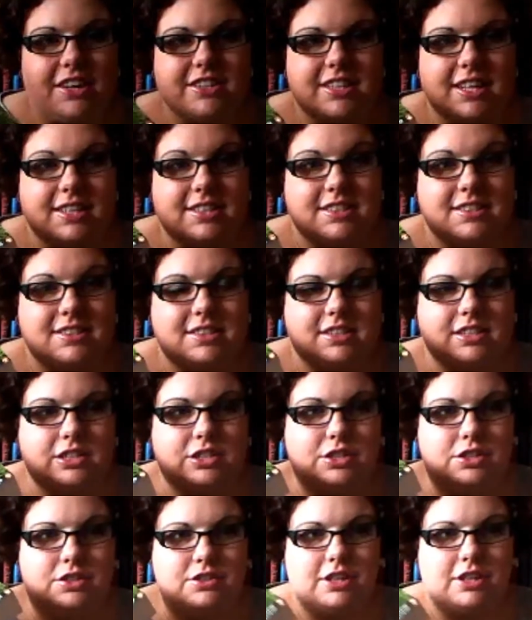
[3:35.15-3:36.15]
Dessen is an
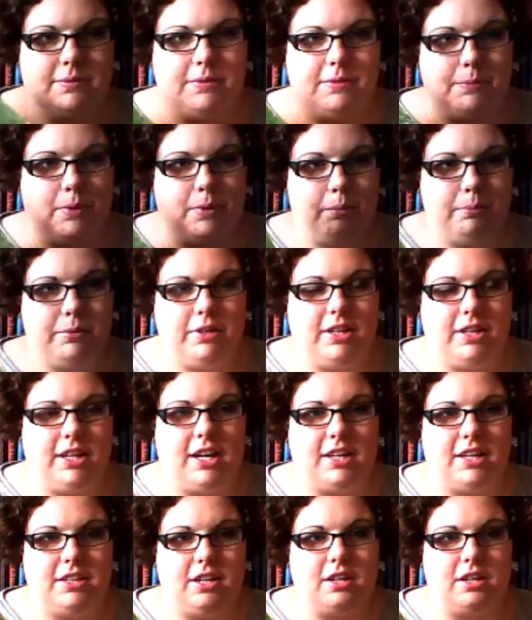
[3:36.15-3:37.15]
extremely popular
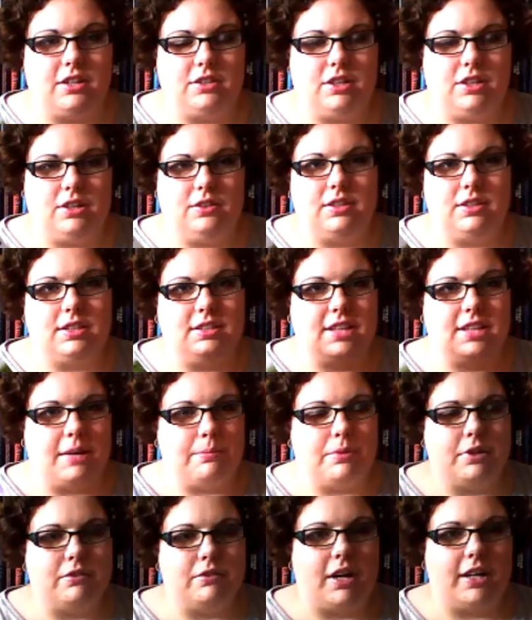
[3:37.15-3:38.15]
young adult
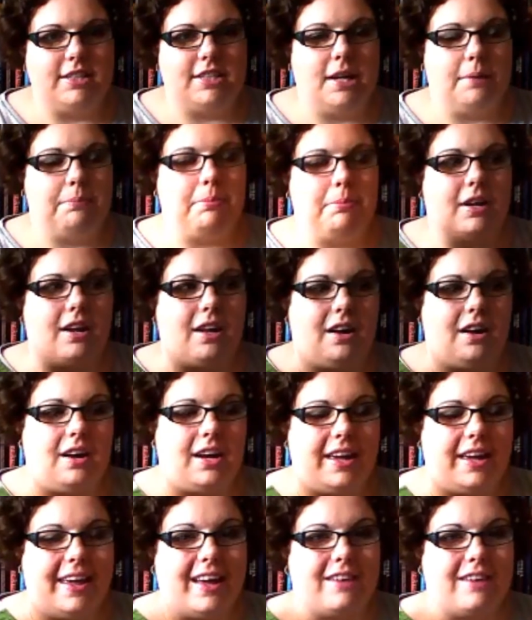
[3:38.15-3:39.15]
contemporary writer, but
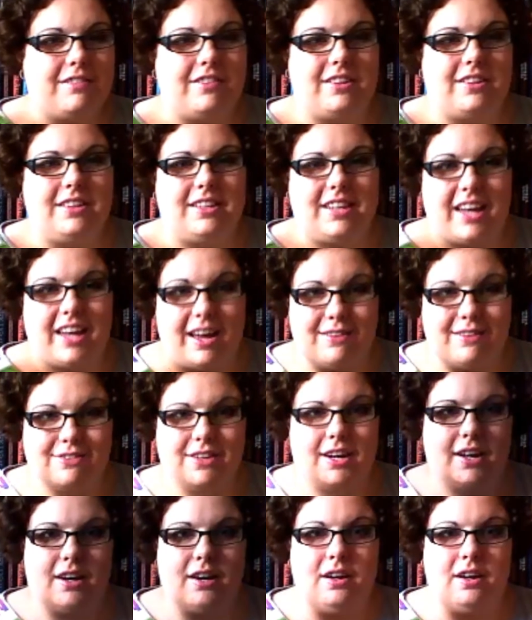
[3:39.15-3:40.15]
I have
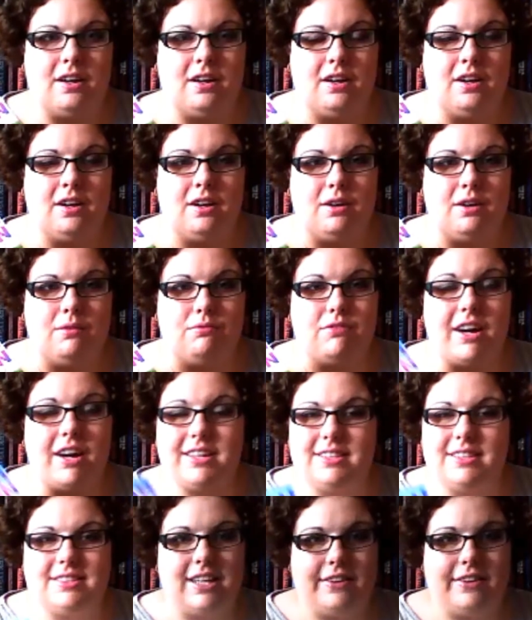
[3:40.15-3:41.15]
never read a
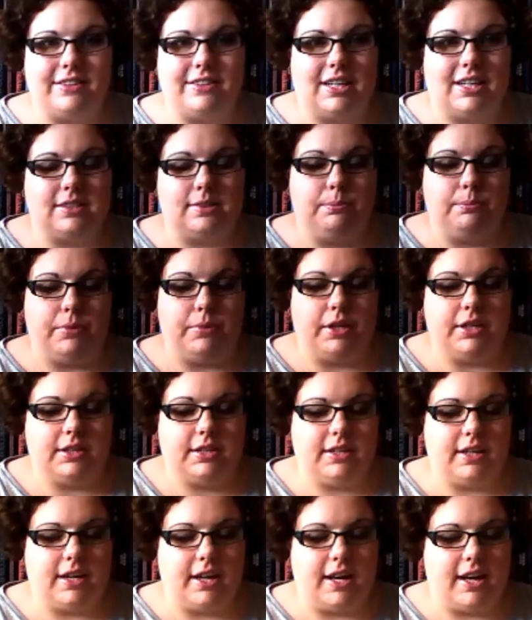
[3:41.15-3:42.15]
Sarah Dessen
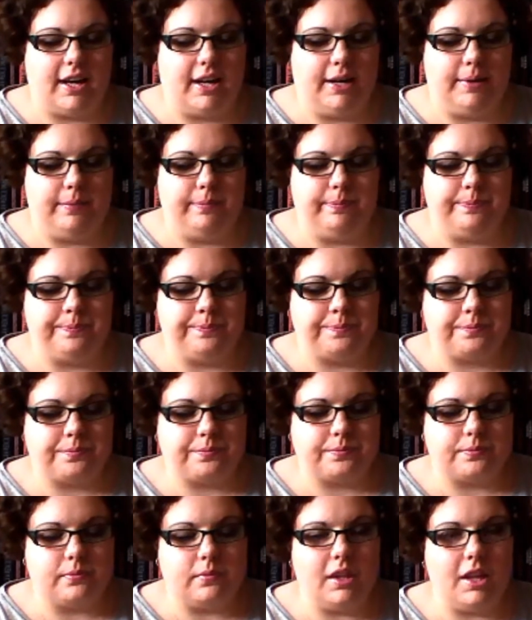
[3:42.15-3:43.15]
book.
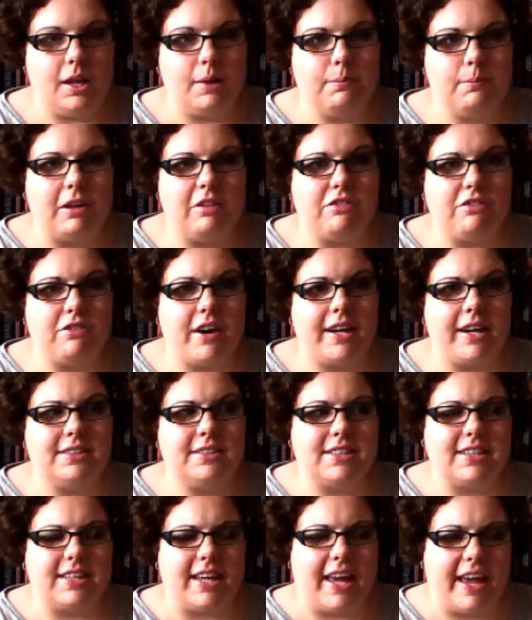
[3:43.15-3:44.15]
My friend
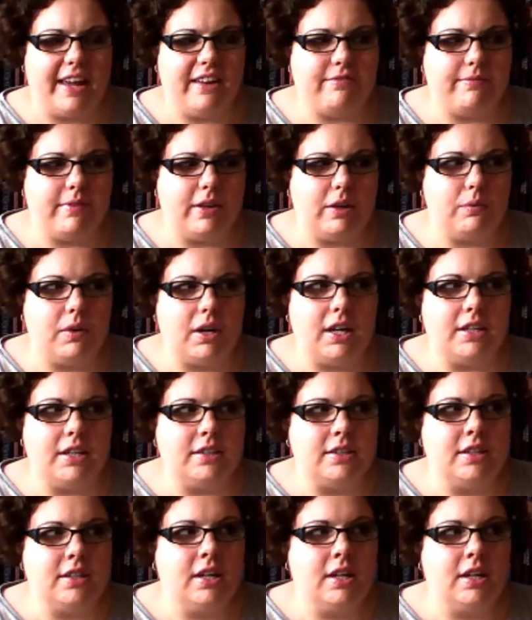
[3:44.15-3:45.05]
gave me one.